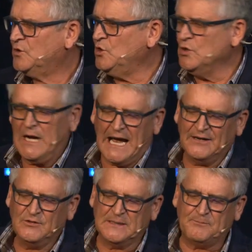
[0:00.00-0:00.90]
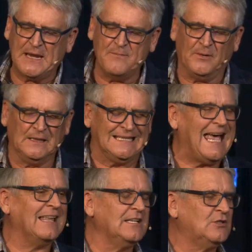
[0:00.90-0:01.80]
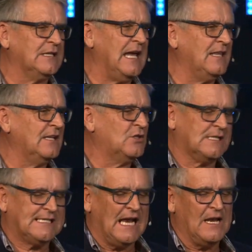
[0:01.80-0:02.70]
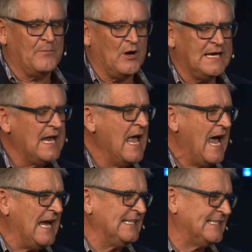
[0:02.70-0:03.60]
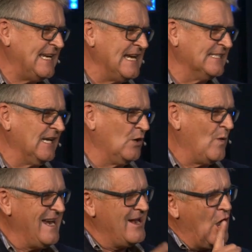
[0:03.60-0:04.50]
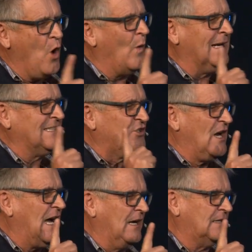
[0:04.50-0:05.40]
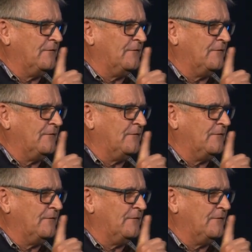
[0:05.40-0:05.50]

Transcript: 200 people gathered together to celebrate a season when no one drowned.